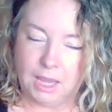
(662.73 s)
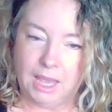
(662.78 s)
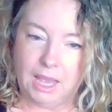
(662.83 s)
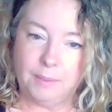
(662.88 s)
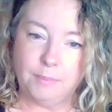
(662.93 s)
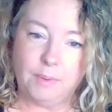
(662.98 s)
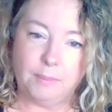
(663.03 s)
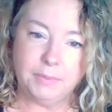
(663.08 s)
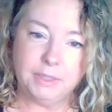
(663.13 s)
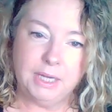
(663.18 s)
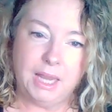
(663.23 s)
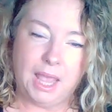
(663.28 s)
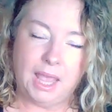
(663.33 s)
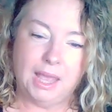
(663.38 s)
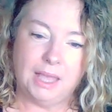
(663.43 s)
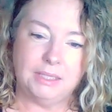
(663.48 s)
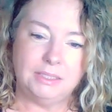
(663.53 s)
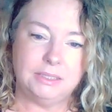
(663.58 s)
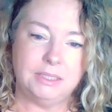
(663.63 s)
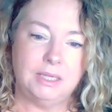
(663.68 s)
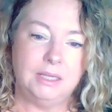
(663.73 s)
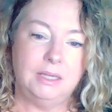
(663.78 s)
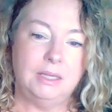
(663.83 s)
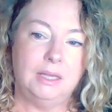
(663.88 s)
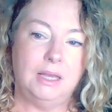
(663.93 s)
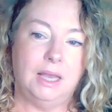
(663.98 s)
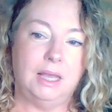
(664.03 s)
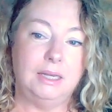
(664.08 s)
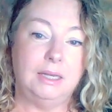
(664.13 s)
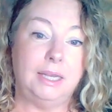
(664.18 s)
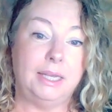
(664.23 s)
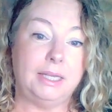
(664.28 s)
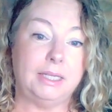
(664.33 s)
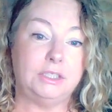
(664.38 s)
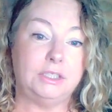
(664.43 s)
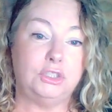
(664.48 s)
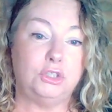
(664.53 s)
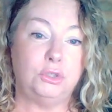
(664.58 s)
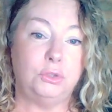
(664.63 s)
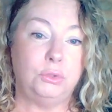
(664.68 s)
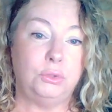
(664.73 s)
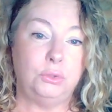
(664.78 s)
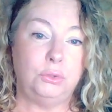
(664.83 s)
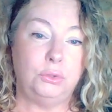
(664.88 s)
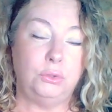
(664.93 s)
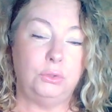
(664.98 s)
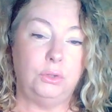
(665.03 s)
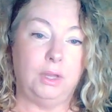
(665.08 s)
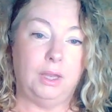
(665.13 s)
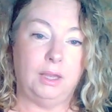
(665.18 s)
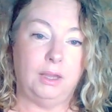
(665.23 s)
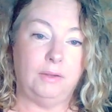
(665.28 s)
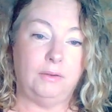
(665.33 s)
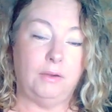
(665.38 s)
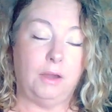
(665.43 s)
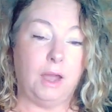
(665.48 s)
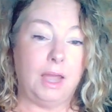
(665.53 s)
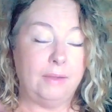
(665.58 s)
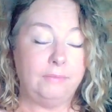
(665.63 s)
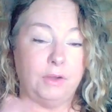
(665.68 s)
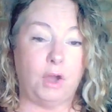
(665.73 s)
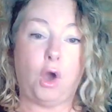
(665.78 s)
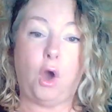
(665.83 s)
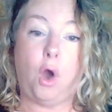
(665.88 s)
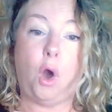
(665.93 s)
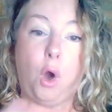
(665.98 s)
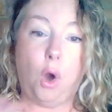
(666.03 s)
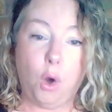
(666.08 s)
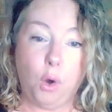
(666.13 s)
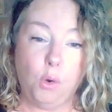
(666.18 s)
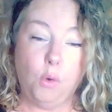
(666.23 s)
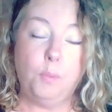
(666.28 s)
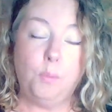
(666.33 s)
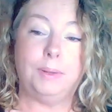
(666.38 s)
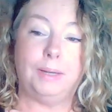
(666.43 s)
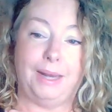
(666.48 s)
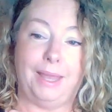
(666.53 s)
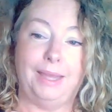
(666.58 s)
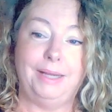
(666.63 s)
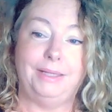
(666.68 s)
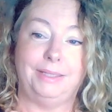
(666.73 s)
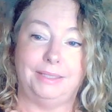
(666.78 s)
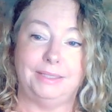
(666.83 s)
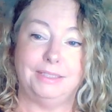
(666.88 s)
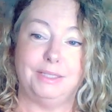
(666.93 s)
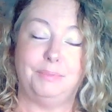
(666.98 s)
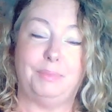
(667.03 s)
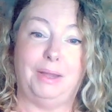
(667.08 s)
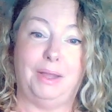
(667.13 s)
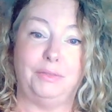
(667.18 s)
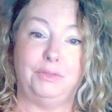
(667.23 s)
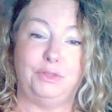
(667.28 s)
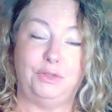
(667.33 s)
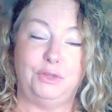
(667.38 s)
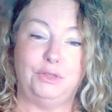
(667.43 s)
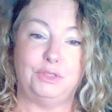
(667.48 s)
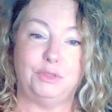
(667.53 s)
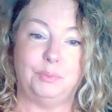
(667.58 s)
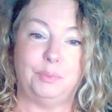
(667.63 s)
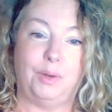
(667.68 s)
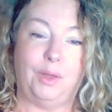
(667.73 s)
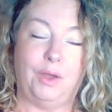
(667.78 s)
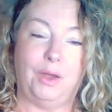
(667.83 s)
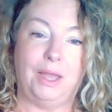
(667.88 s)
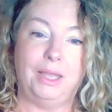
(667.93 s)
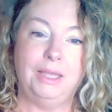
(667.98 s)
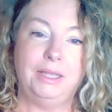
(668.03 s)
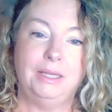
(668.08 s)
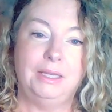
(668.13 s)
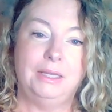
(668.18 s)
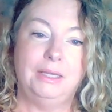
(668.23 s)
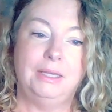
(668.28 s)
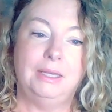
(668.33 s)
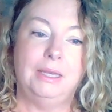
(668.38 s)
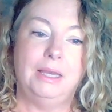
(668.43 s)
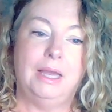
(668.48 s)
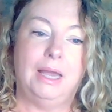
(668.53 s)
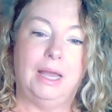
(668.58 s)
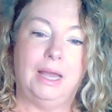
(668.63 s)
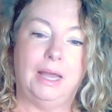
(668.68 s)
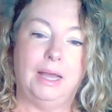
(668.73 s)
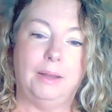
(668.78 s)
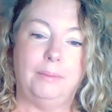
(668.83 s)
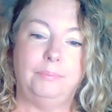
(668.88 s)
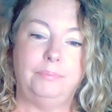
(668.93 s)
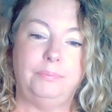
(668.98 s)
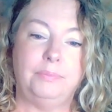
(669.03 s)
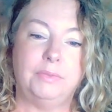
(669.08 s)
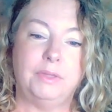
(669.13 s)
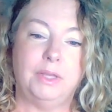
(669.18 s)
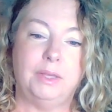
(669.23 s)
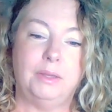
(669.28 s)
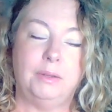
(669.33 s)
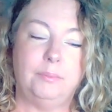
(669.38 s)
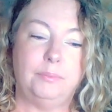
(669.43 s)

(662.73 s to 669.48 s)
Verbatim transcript: Um, I'm going to add a link to, uh, I have a whole playlist about the new supply. Um,